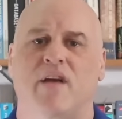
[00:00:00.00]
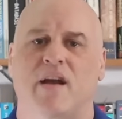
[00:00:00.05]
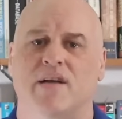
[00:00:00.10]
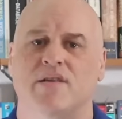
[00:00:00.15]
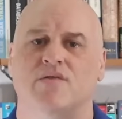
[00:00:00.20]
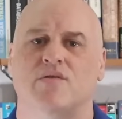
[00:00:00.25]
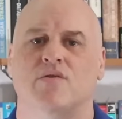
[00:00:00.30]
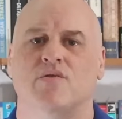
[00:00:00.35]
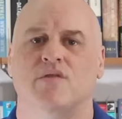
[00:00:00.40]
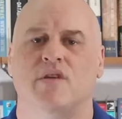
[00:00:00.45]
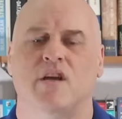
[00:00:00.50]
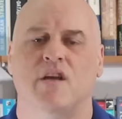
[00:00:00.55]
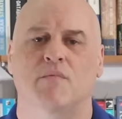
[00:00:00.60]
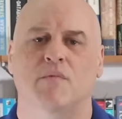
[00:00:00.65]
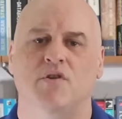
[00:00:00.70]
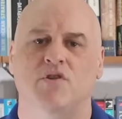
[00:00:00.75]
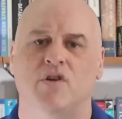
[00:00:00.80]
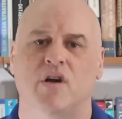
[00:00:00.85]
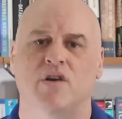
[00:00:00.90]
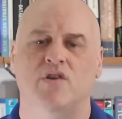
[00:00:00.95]
answers that can
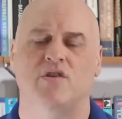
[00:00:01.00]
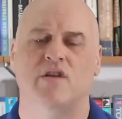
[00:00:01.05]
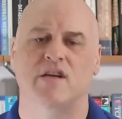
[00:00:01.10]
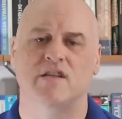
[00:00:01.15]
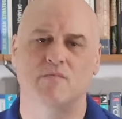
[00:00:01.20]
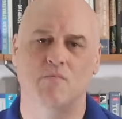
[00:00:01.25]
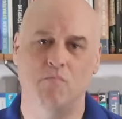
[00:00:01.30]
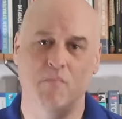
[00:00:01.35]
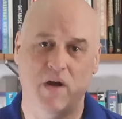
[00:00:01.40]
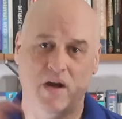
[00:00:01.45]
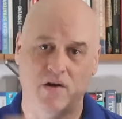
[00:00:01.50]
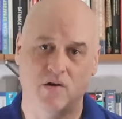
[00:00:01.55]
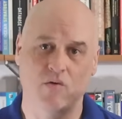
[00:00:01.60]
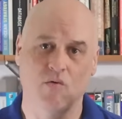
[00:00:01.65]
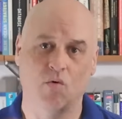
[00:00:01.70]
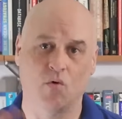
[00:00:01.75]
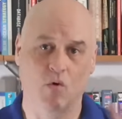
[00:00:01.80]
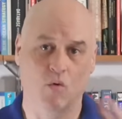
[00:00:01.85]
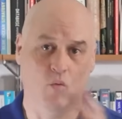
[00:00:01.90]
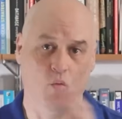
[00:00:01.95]
be judged as better
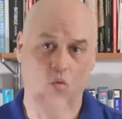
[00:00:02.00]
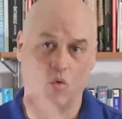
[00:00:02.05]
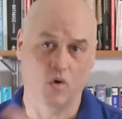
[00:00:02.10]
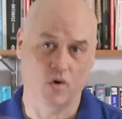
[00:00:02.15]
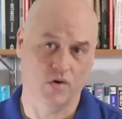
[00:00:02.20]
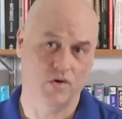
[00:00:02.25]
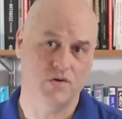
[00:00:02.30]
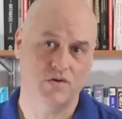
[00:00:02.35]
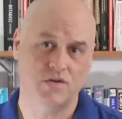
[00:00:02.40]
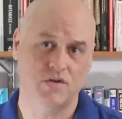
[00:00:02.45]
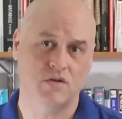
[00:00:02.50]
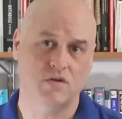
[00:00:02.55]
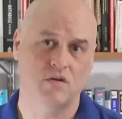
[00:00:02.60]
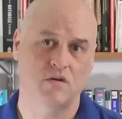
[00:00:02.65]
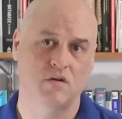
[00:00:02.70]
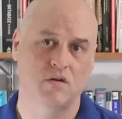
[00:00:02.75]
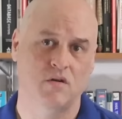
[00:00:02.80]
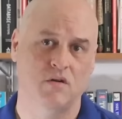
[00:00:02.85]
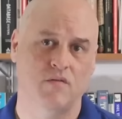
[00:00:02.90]
or worse,